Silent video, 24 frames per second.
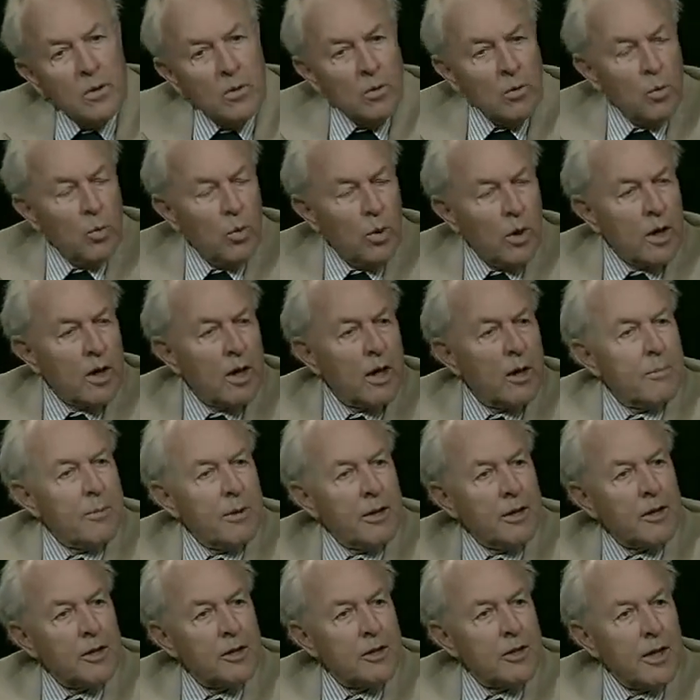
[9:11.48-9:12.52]
We're
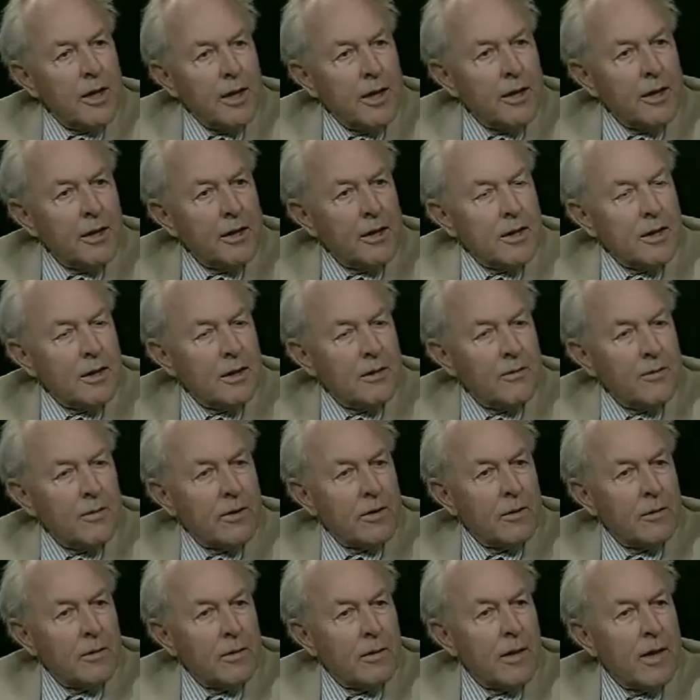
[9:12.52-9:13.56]
coming to the end of
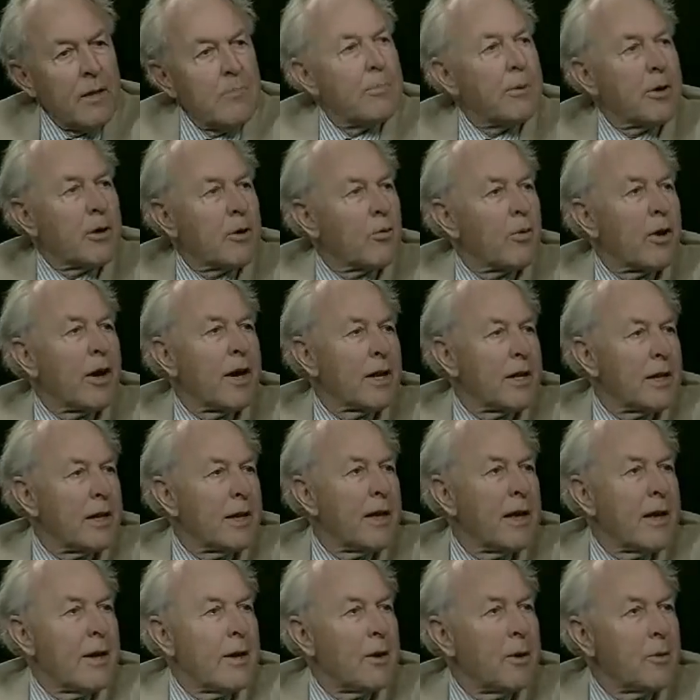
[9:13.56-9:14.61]
an epoch right
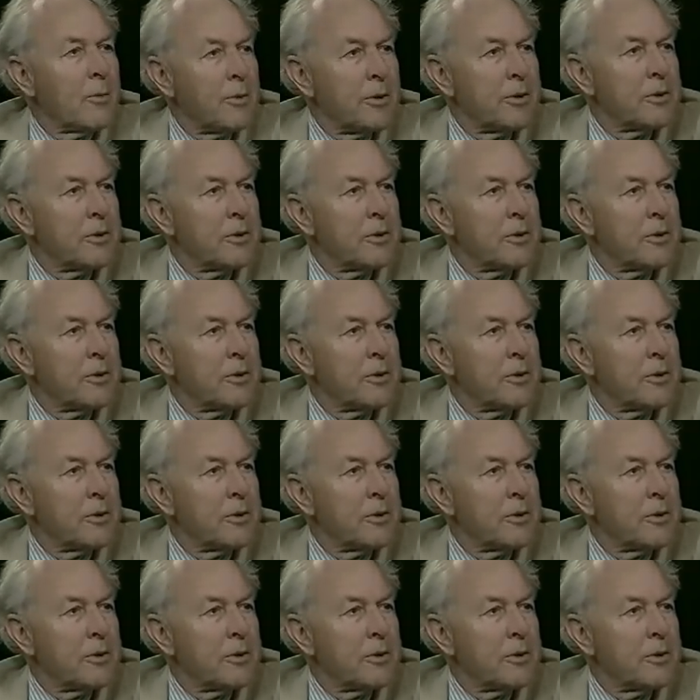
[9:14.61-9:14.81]
now,